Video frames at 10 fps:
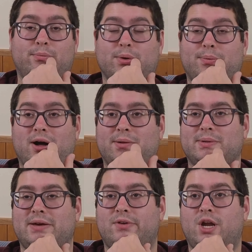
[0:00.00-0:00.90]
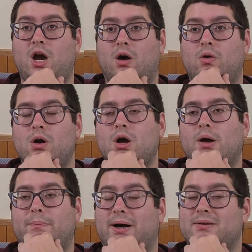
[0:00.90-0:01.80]
We probably will never know.
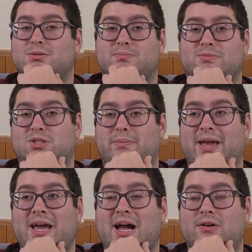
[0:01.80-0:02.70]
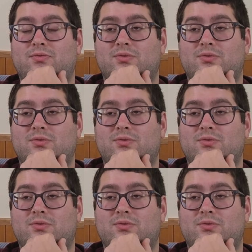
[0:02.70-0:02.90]
But she may have.